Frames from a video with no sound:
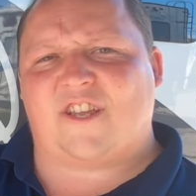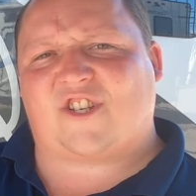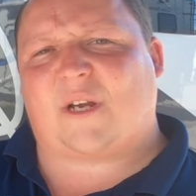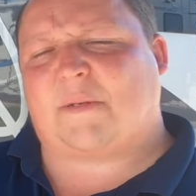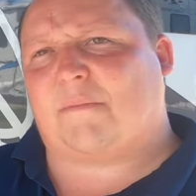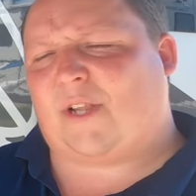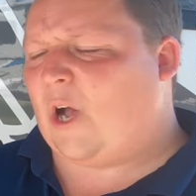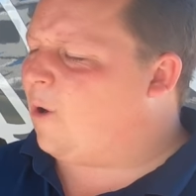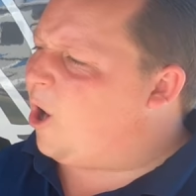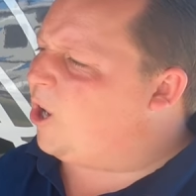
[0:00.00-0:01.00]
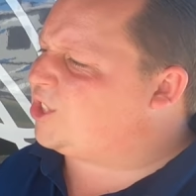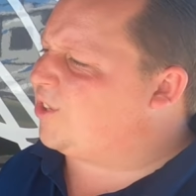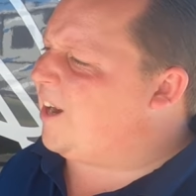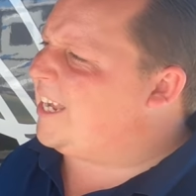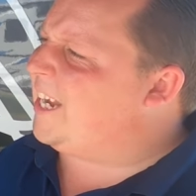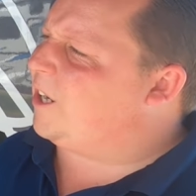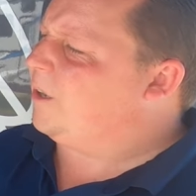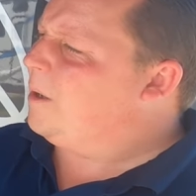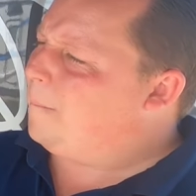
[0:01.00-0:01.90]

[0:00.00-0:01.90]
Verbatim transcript: in the description below. Also right here,